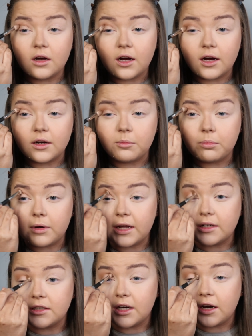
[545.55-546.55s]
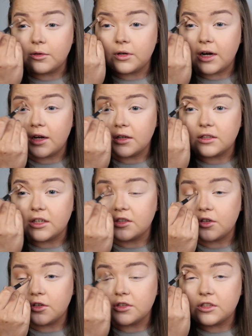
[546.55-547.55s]
and blend it out, and it's
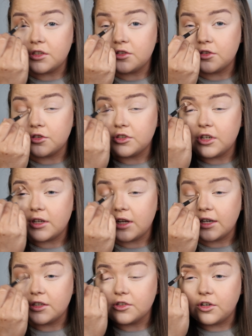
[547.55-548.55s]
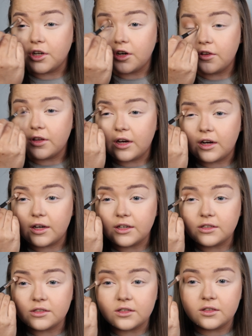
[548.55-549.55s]
honestly such a nice colour on the
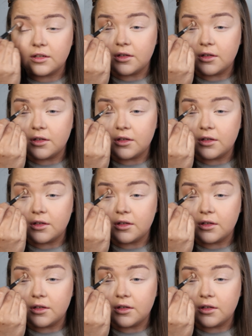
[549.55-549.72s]
eyes.